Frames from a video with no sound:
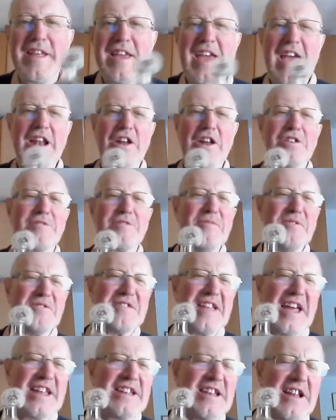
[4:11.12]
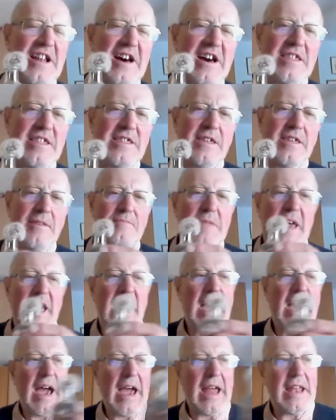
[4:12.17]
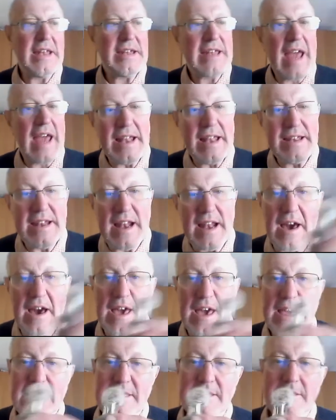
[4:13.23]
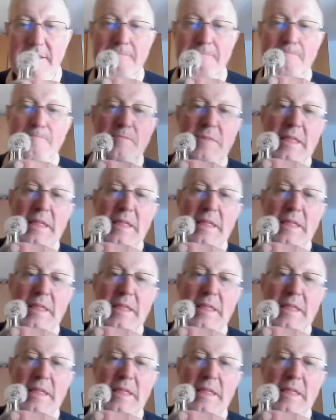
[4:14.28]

then you get lots more dandelions. And dandelions